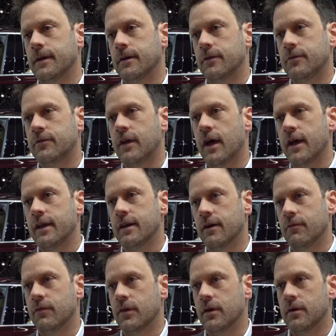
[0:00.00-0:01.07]
side
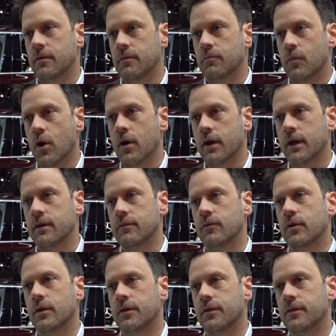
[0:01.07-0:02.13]
of the market
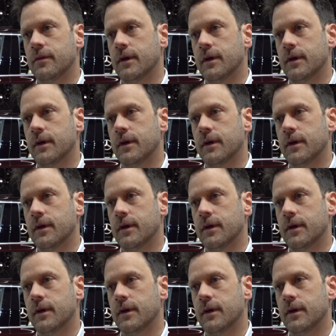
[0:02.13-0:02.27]
with